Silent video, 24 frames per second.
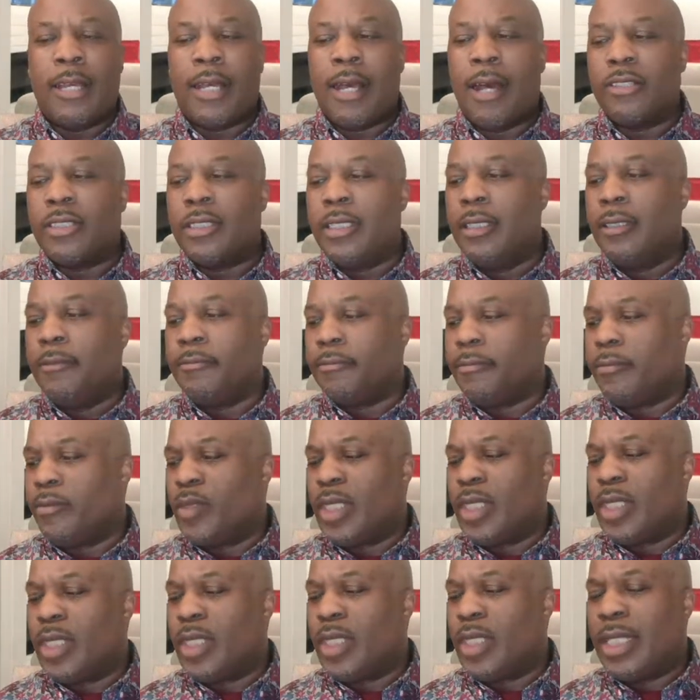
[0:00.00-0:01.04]
So you can't
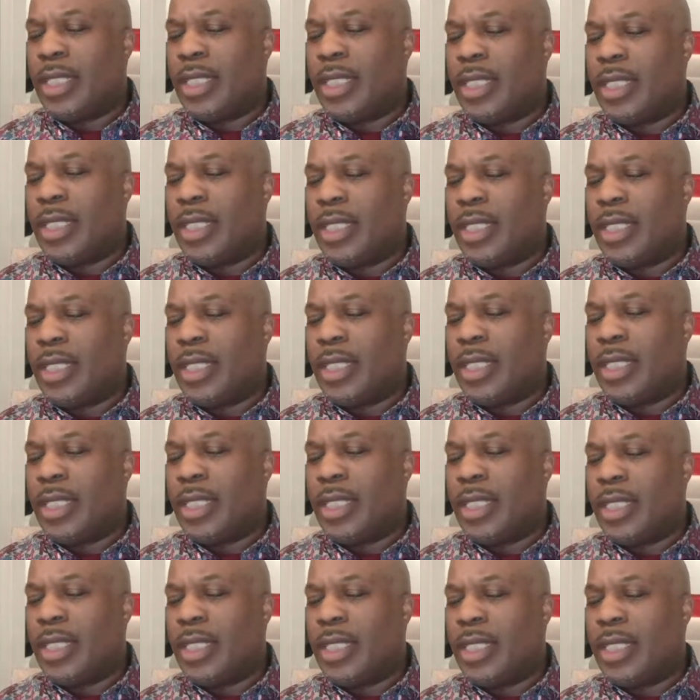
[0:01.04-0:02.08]
beat him up on the head because
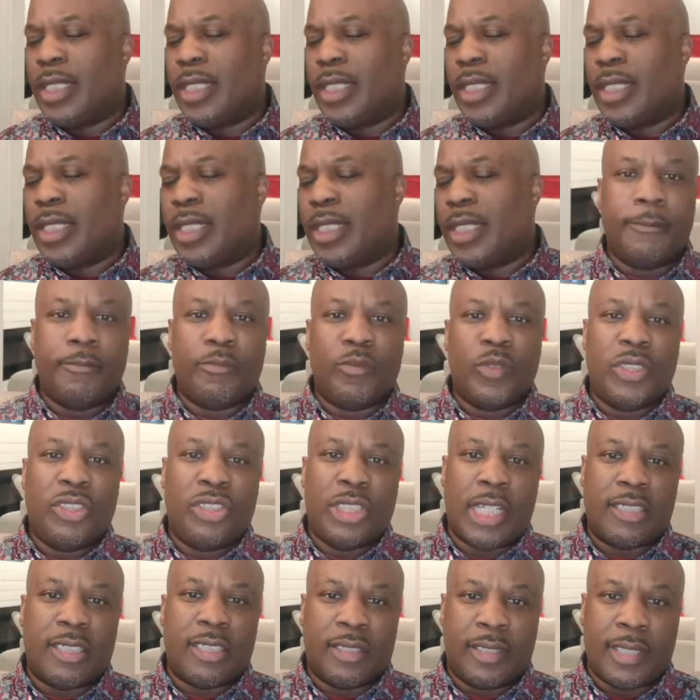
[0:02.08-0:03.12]
he didn't hustle
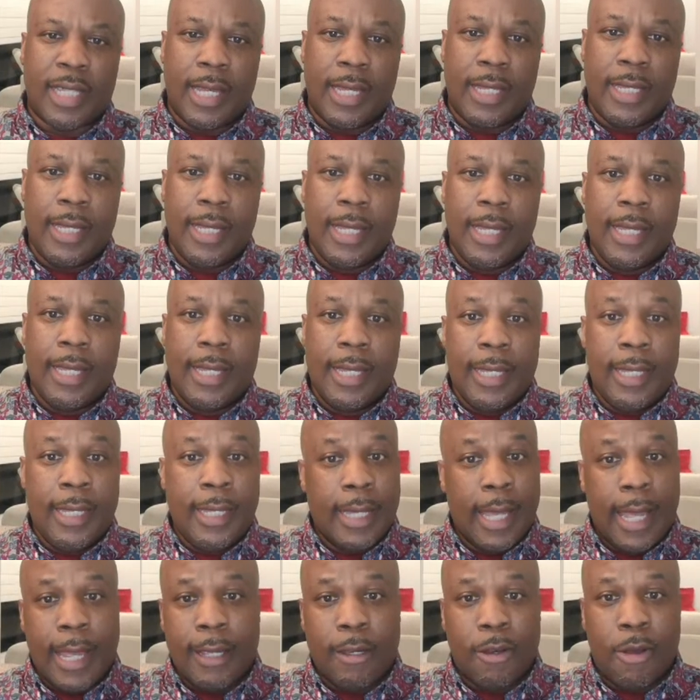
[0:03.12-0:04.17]
on three or four plays
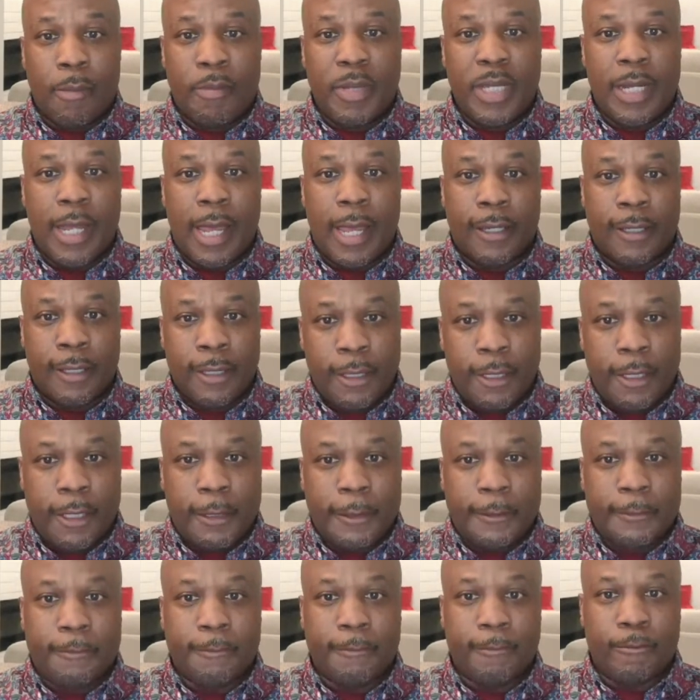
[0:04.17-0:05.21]
just to say
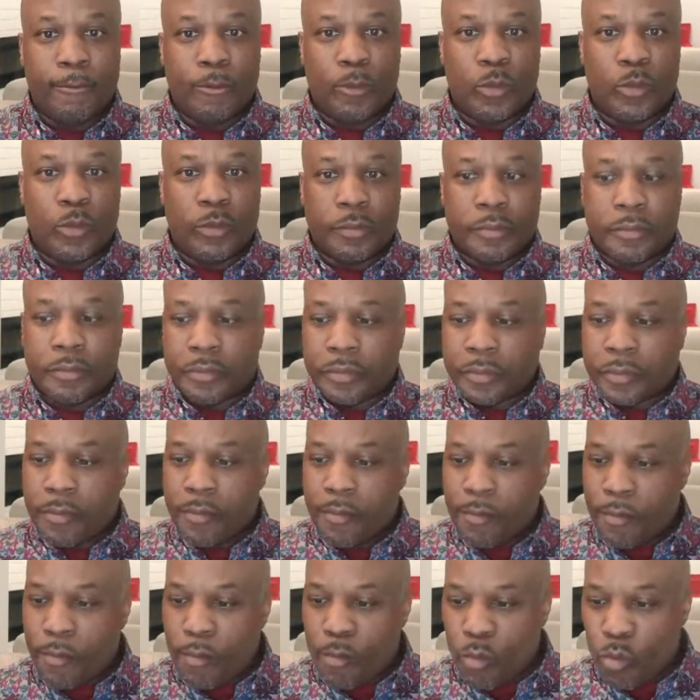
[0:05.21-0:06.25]
he ain't gonna be
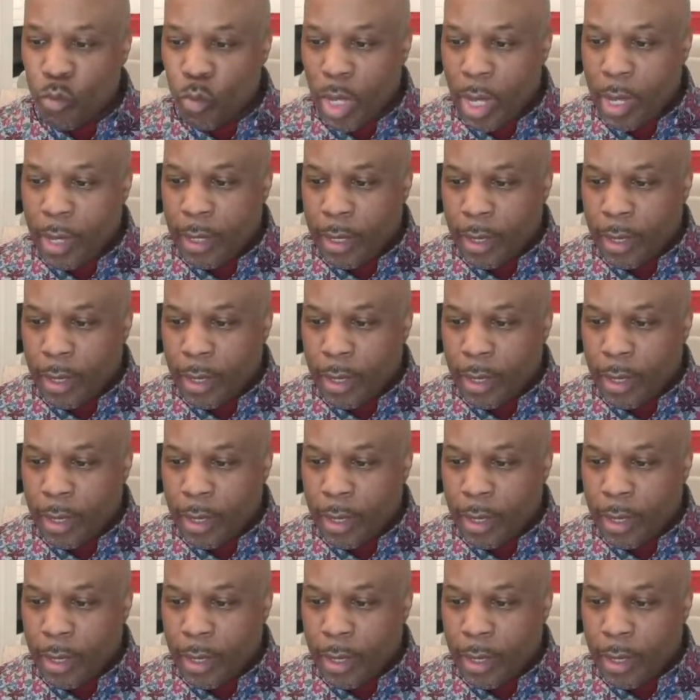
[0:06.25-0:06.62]
that good.